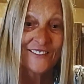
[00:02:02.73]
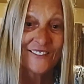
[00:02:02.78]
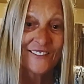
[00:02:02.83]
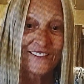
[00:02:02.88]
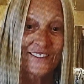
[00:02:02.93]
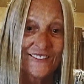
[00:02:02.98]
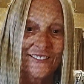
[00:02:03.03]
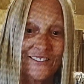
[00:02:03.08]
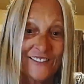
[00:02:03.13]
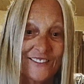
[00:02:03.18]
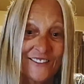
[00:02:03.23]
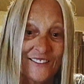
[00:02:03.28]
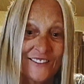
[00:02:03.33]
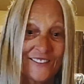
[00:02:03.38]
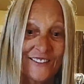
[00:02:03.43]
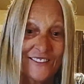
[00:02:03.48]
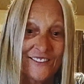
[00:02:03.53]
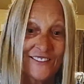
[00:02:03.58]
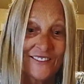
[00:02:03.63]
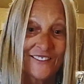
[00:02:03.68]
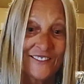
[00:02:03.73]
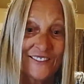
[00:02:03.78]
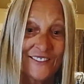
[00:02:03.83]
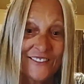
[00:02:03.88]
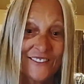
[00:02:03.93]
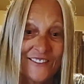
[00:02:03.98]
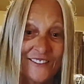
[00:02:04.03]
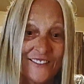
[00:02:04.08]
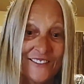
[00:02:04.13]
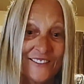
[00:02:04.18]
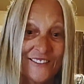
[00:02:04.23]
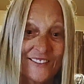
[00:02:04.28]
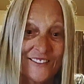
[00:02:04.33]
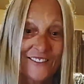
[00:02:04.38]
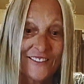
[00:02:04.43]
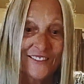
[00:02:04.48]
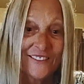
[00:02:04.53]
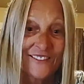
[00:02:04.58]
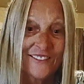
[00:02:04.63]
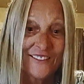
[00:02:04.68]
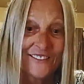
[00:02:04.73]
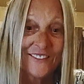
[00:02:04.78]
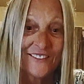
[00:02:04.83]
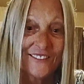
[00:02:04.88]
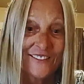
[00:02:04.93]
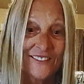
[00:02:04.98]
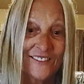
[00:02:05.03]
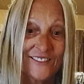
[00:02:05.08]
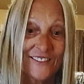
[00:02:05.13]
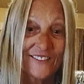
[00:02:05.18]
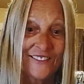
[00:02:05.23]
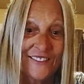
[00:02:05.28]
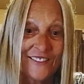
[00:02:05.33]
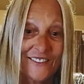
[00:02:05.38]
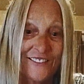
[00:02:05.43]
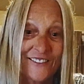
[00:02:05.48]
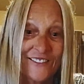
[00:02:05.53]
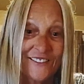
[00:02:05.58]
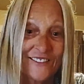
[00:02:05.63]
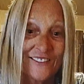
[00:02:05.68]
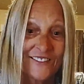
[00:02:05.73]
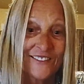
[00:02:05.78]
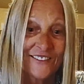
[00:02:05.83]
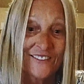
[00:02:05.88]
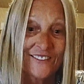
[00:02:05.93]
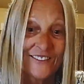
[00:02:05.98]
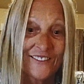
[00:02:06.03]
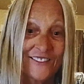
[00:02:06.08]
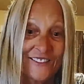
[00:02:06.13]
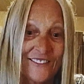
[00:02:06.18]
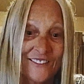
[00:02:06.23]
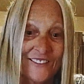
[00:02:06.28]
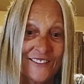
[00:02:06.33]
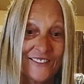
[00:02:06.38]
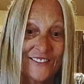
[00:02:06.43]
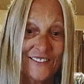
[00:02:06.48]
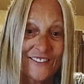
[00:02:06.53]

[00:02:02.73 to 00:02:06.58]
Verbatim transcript: state experienced some power outages. And then